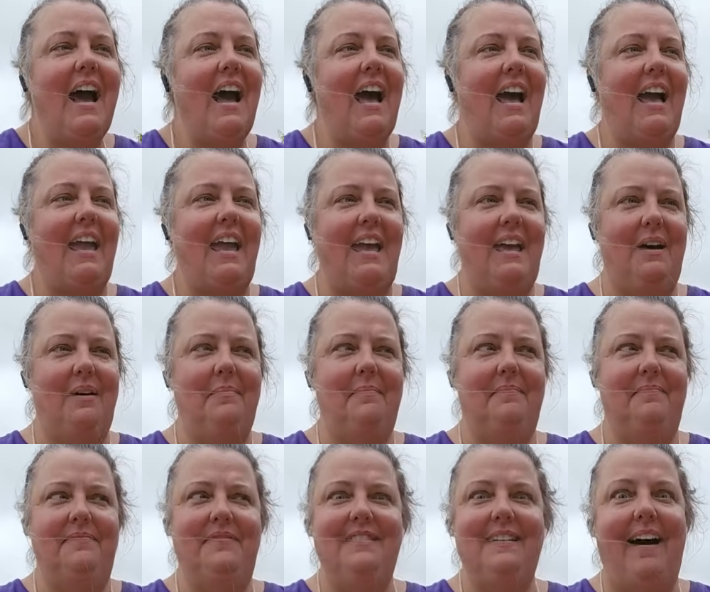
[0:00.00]
I
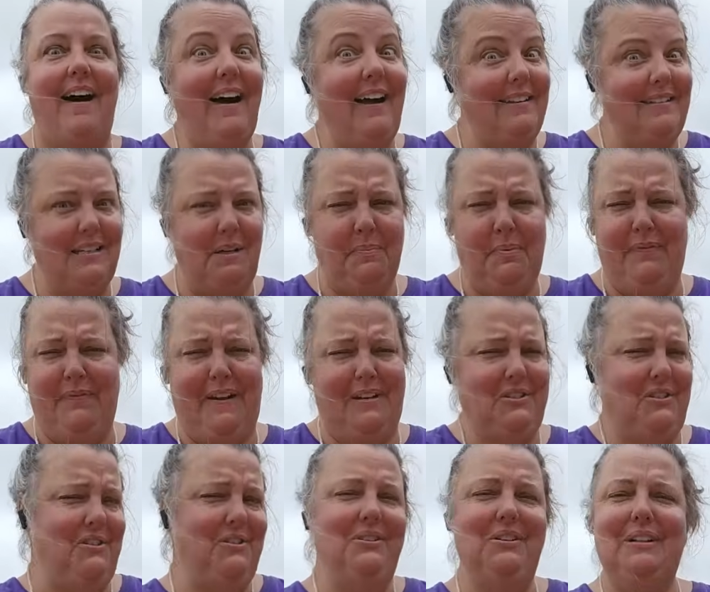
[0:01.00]
am not a
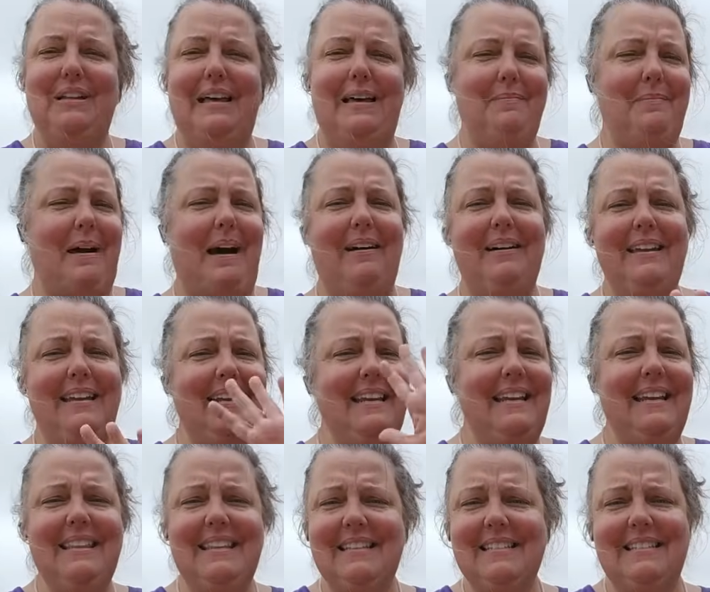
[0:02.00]
professional about
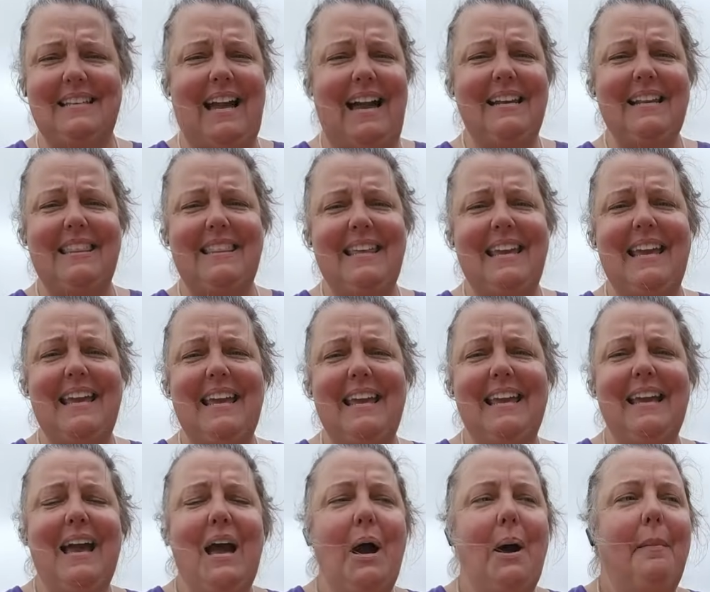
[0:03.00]
any of this kind of
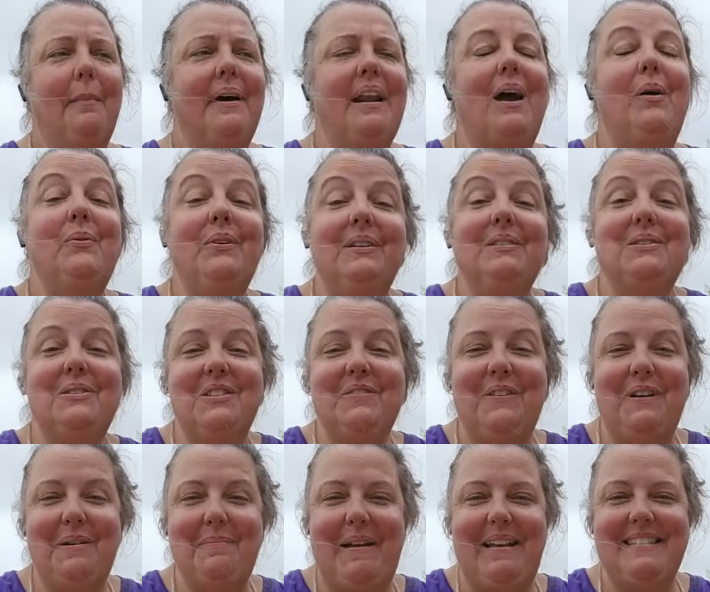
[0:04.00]
thing, but I will do the
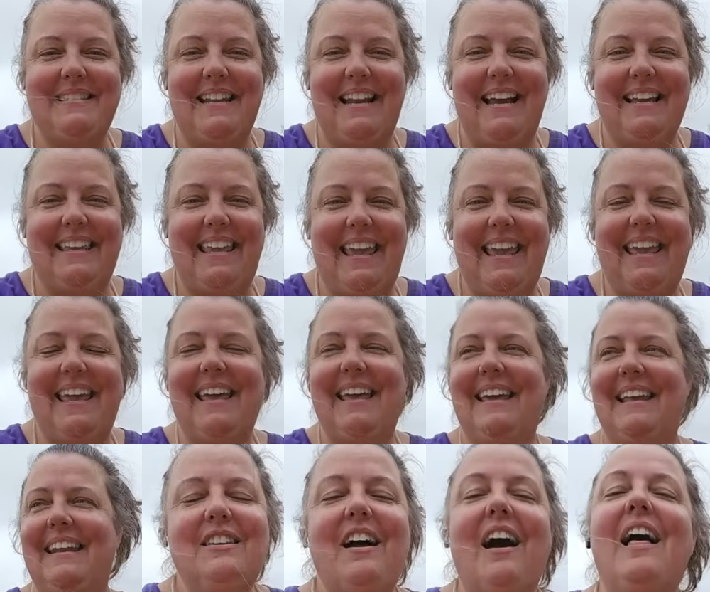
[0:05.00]
very best that I
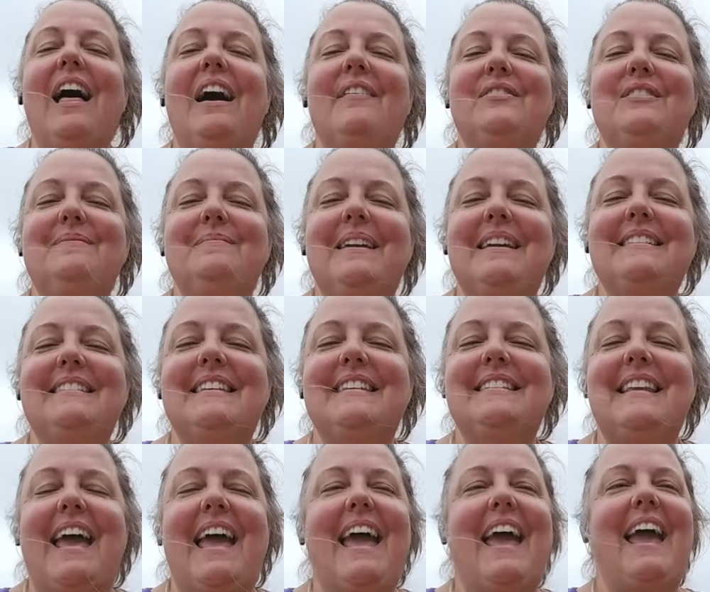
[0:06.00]
can. Y'all have an amazing
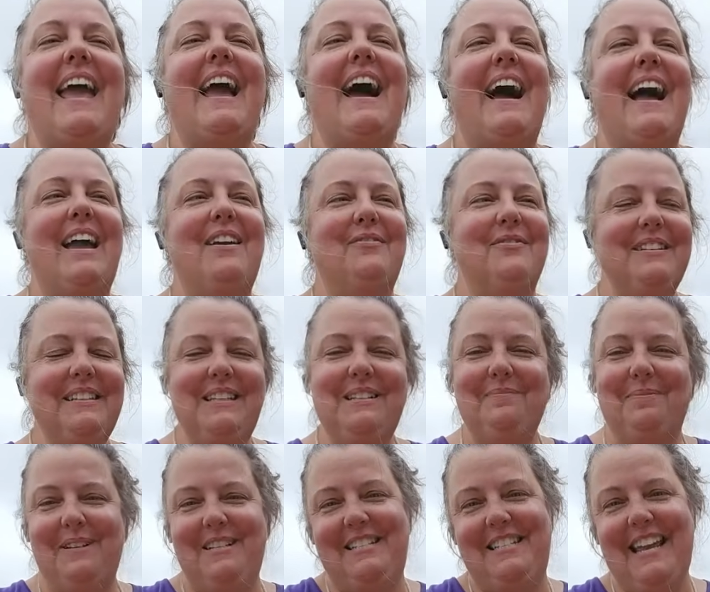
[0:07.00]
day. I really
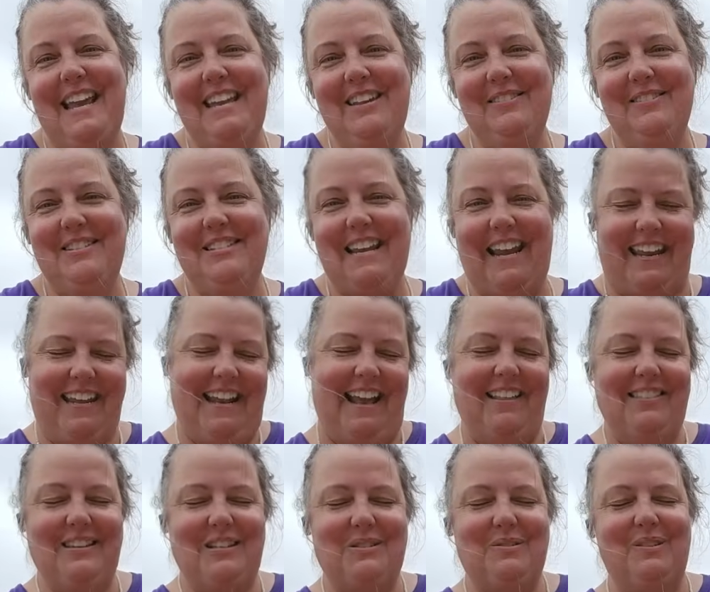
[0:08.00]
appreciate you checking
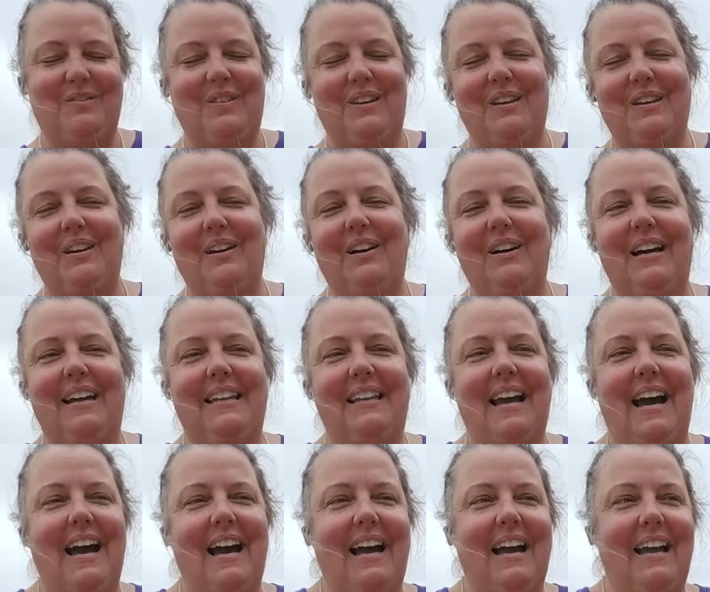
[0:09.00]
out this review and
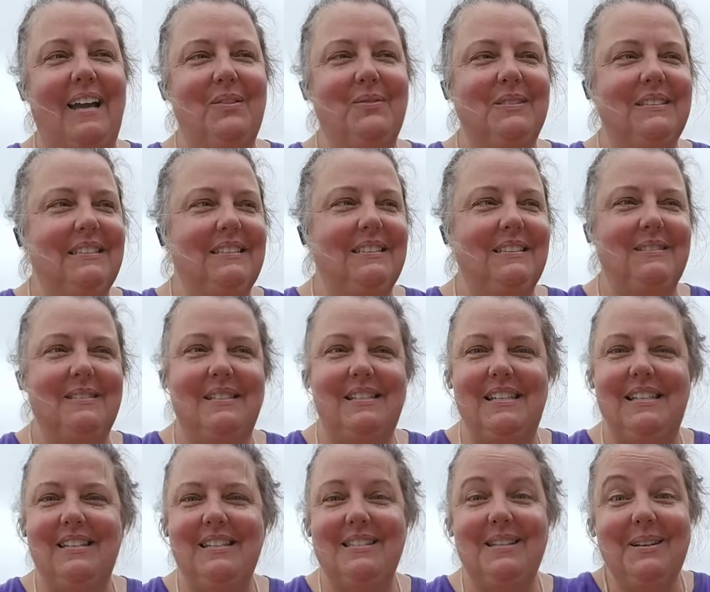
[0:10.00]
I will
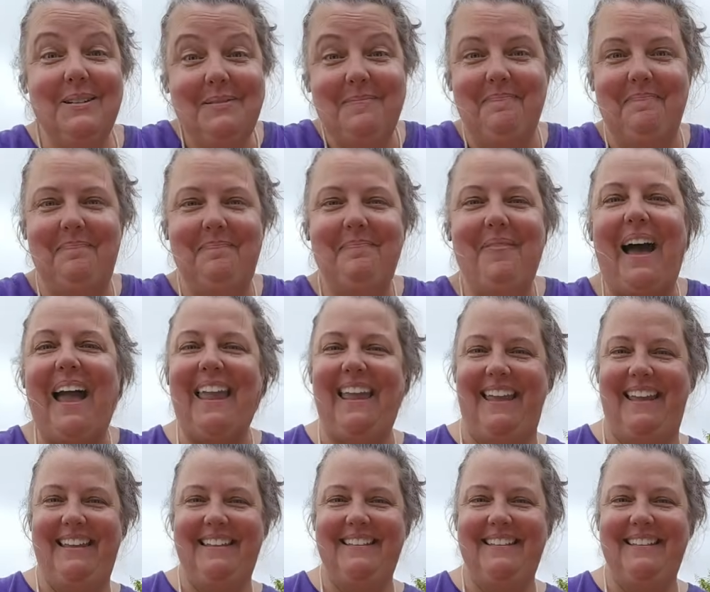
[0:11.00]
see you soon. Bye.